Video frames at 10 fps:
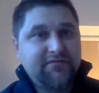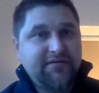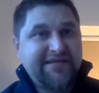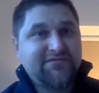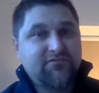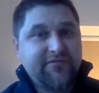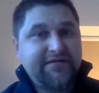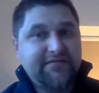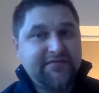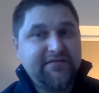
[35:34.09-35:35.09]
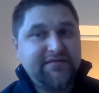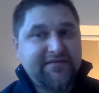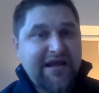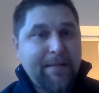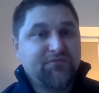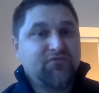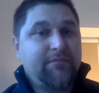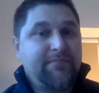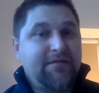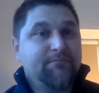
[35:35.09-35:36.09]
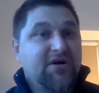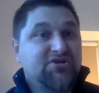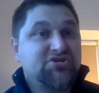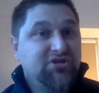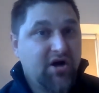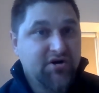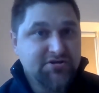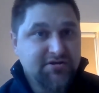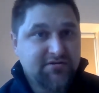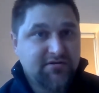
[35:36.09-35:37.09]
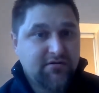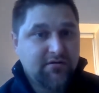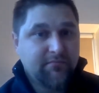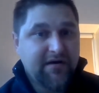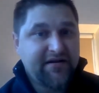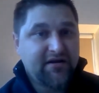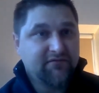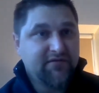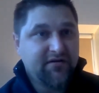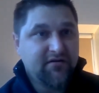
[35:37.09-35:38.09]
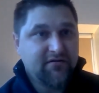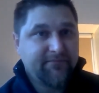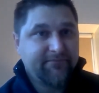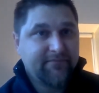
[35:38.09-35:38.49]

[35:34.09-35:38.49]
the death rate in these camps would have been much larger by the end of the year.